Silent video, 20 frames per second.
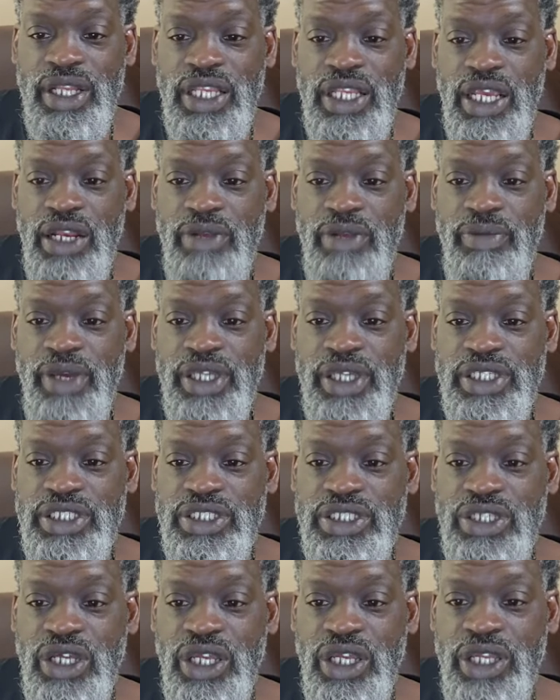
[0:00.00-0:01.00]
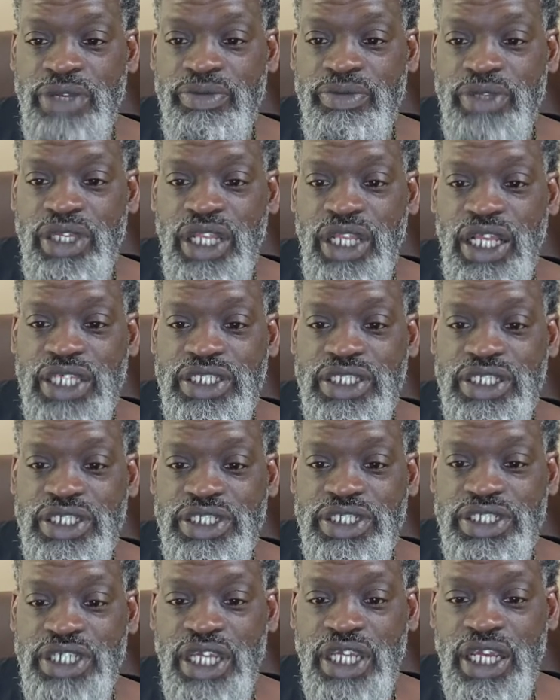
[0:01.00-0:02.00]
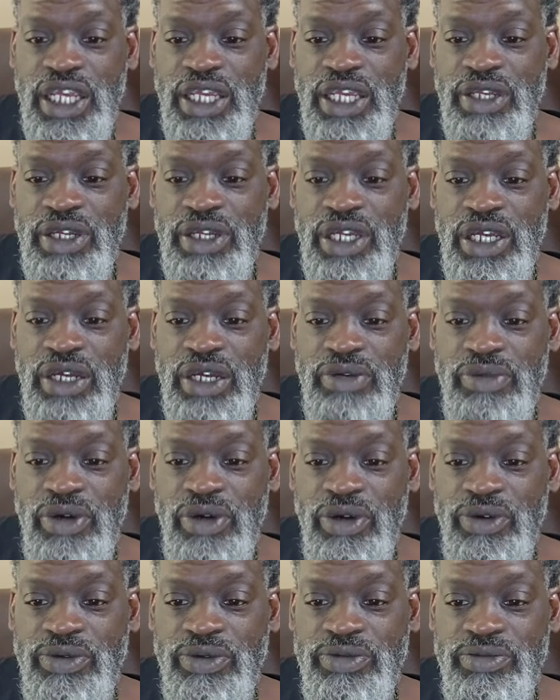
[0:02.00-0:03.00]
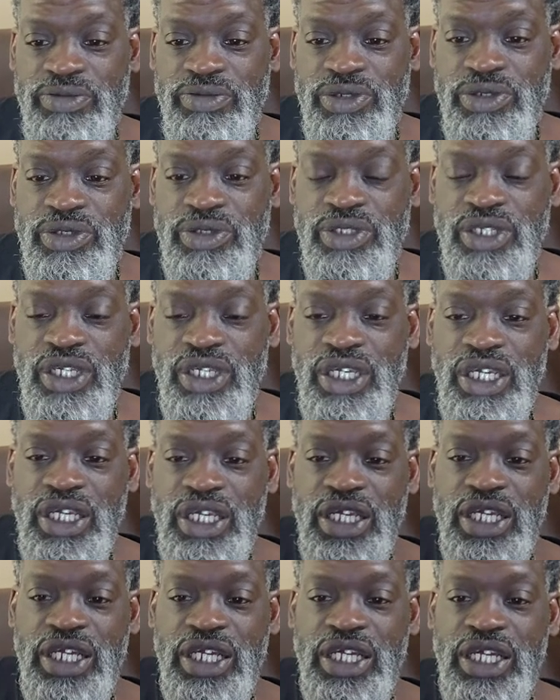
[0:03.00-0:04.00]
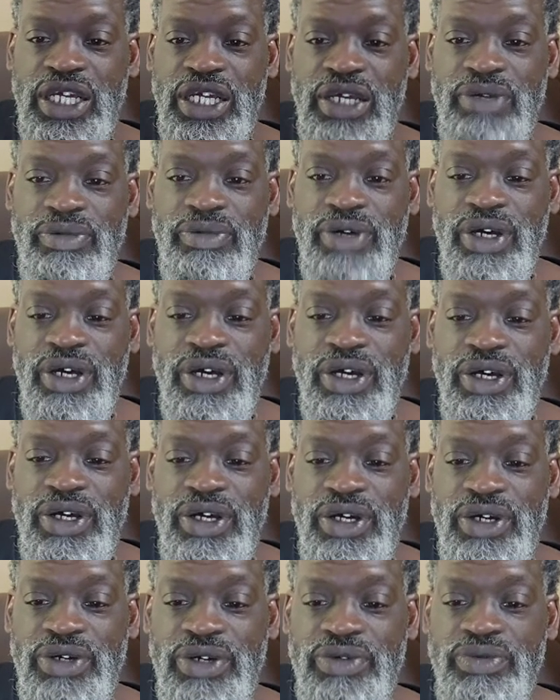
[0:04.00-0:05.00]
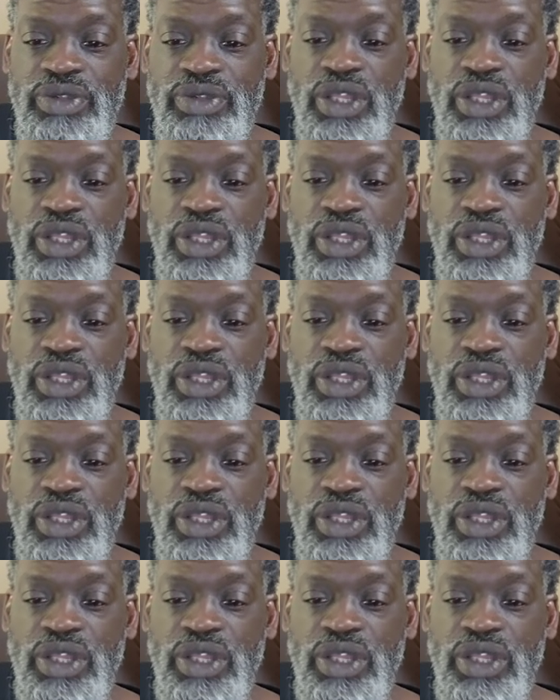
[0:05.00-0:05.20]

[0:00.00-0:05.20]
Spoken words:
databases are empty. That's a shame. Come on. Come on.